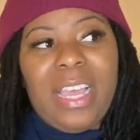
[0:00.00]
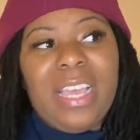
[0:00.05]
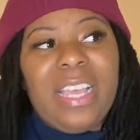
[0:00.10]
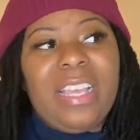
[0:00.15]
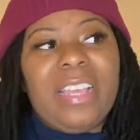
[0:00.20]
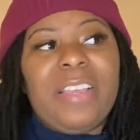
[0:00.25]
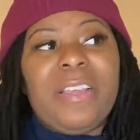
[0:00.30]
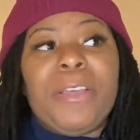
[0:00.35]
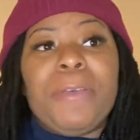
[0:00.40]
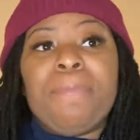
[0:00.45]

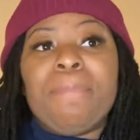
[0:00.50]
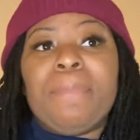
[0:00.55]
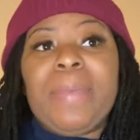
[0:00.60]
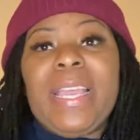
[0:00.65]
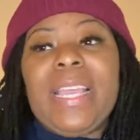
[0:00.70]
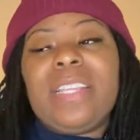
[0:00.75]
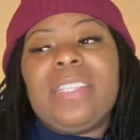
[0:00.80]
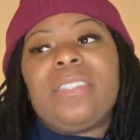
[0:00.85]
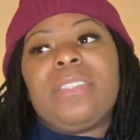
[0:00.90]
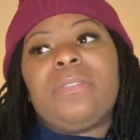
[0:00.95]
it
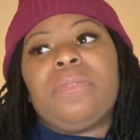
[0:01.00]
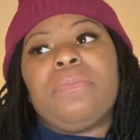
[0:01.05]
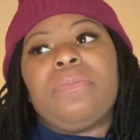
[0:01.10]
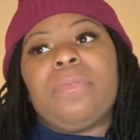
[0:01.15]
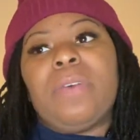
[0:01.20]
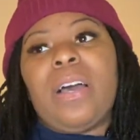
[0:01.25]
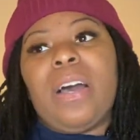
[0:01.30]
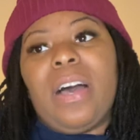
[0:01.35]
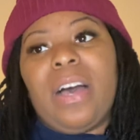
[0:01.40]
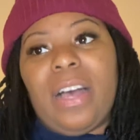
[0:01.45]
makes
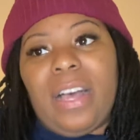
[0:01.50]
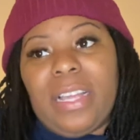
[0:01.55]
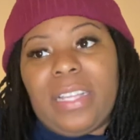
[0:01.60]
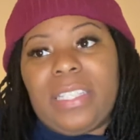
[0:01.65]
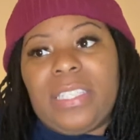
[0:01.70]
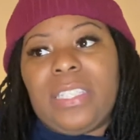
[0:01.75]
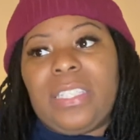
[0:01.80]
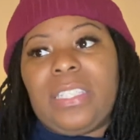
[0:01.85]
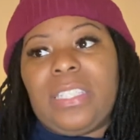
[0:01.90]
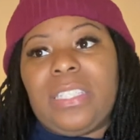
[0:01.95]

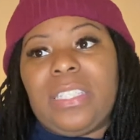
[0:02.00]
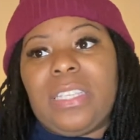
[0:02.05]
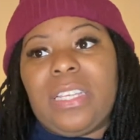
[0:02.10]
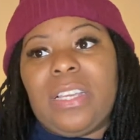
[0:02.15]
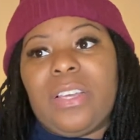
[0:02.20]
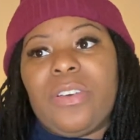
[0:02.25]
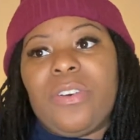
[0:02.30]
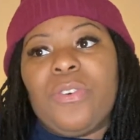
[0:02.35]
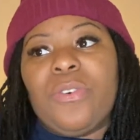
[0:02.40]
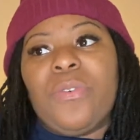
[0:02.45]
us
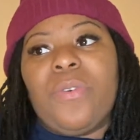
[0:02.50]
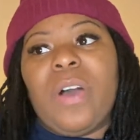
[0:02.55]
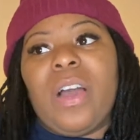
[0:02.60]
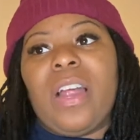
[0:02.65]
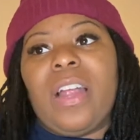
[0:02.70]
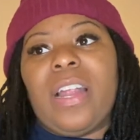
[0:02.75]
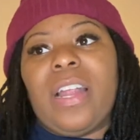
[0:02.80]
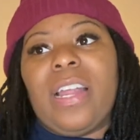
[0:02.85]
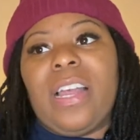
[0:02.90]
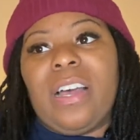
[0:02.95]
who
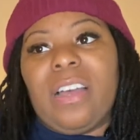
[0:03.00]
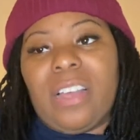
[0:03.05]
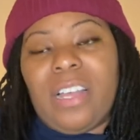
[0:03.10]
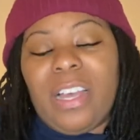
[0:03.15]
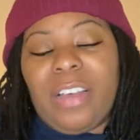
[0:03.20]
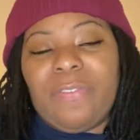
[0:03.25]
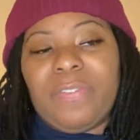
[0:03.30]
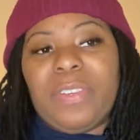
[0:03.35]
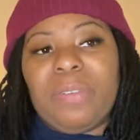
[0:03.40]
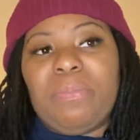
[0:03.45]
are
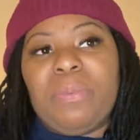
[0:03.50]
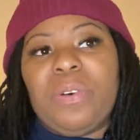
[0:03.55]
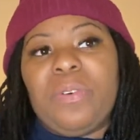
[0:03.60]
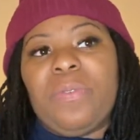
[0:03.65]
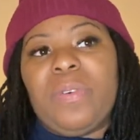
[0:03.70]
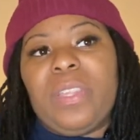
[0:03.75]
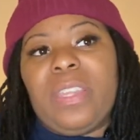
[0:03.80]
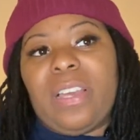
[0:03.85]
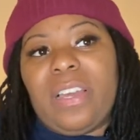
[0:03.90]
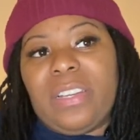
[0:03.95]
uncomfortable
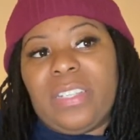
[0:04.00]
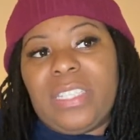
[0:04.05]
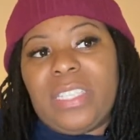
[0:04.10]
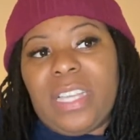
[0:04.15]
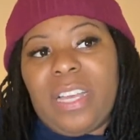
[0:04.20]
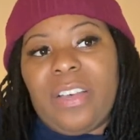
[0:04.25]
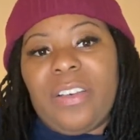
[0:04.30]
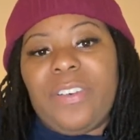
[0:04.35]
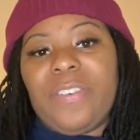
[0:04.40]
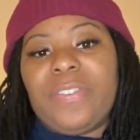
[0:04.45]
with
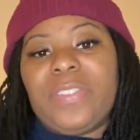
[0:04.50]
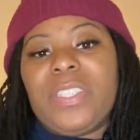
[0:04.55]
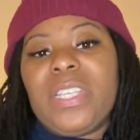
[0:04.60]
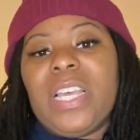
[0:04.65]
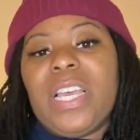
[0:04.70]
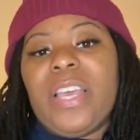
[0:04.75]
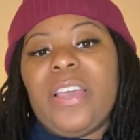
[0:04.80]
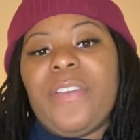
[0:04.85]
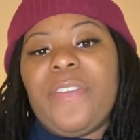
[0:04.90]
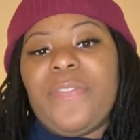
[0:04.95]
ourselves
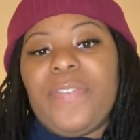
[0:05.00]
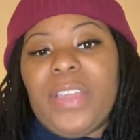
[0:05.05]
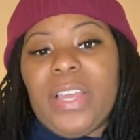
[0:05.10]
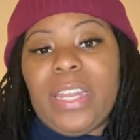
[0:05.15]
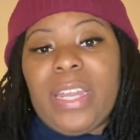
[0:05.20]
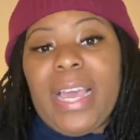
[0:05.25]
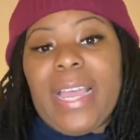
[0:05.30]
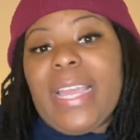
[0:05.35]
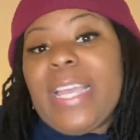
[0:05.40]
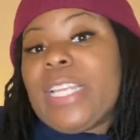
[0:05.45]
feel
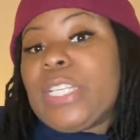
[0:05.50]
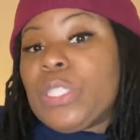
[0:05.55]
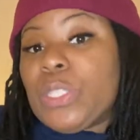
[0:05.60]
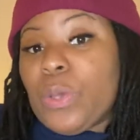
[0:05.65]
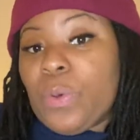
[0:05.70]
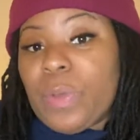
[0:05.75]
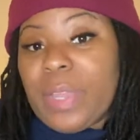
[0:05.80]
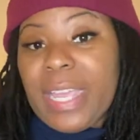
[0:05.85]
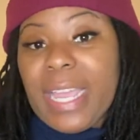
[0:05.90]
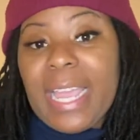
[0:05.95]
like it's
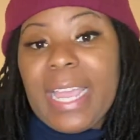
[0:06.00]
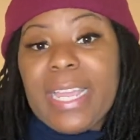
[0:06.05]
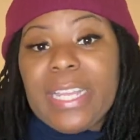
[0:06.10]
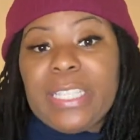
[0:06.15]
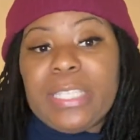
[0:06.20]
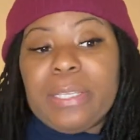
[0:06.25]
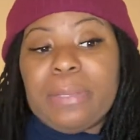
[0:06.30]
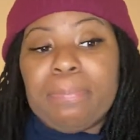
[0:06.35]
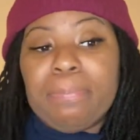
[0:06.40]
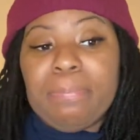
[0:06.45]
okay
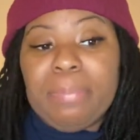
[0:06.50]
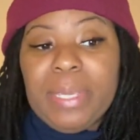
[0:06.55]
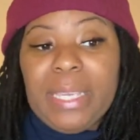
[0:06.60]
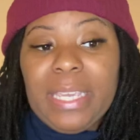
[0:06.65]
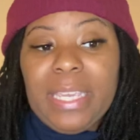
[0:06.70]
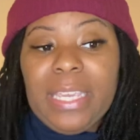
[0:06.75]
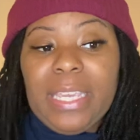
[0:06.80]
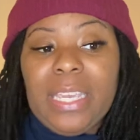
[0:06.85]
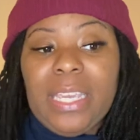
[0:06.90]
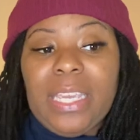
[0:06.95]
to
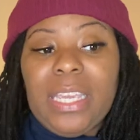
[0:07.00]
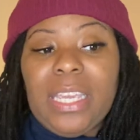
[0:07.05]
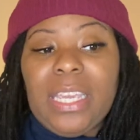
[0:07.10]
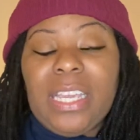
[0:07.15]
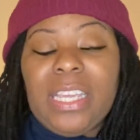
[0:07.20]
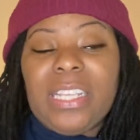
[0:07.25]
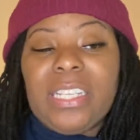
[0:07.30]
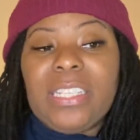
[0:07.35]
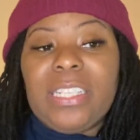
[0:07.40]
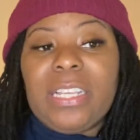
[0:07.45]

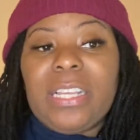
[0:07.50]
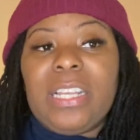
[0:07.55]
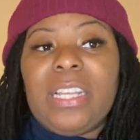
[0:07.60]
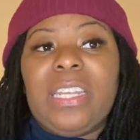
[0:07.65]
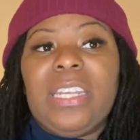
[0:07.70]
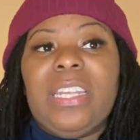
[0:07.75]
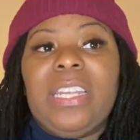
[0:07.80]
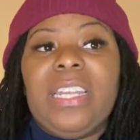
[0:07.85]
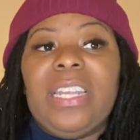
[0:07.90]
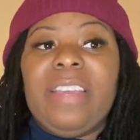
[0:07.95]

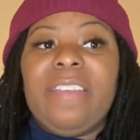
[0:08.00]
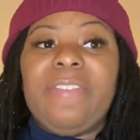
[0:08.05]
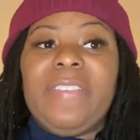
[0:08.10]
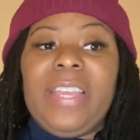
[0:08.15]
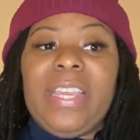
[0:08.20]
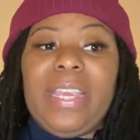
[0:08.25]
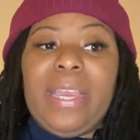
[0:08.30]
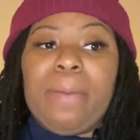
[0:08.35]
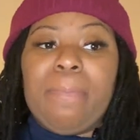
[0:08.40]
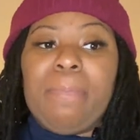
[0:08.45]
live
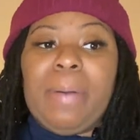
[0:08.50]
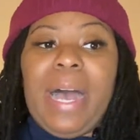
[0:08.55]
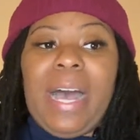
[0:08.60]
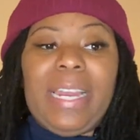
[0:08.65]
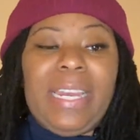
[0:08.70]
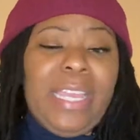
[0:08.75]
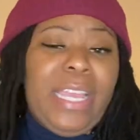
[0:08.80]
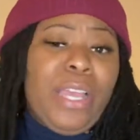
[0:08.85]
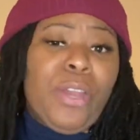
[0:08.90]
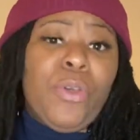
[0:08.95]
in your
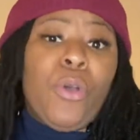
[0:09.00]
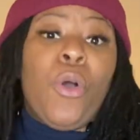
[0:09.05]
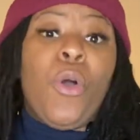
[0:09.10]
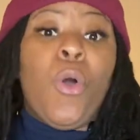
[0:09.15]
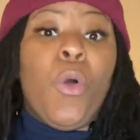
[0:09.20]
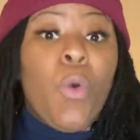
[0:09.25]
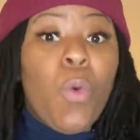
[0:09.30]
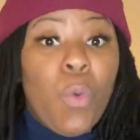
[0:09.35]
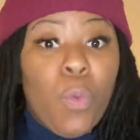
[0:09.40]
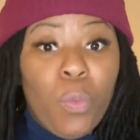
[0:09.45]
body and
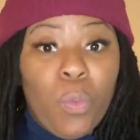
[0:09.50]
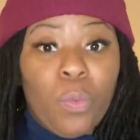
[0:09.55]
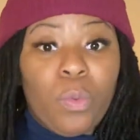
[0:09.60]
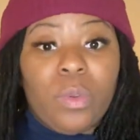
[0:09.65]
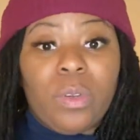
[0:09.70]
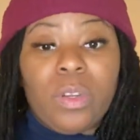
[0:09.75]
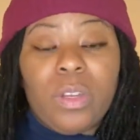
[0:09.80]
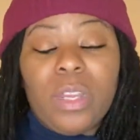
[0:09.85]
own